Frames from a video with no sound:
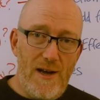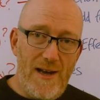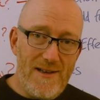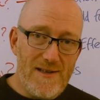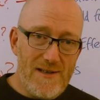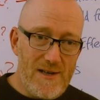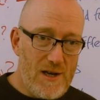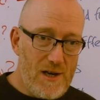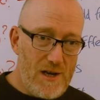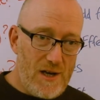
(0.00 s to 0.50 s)

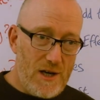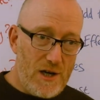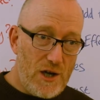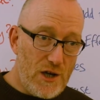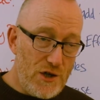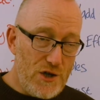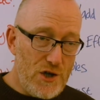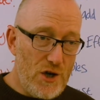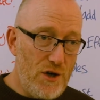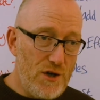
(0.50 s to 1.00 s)
it's a
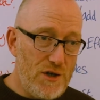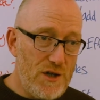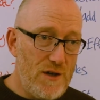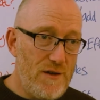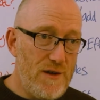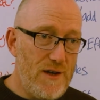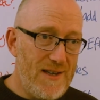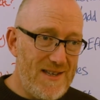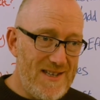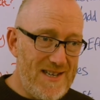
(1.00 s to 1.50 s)

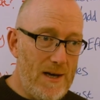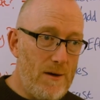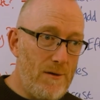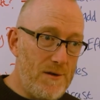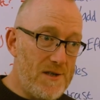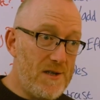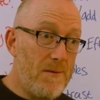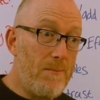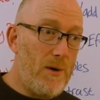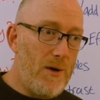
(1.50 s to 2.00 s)
conjunction that
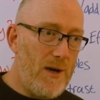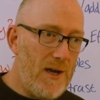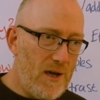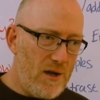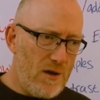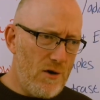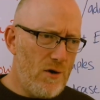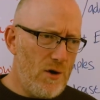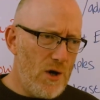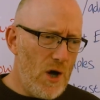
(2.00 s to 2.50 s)
tells somebody
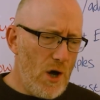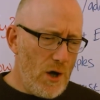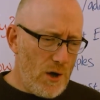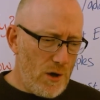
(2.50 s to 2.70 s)
you're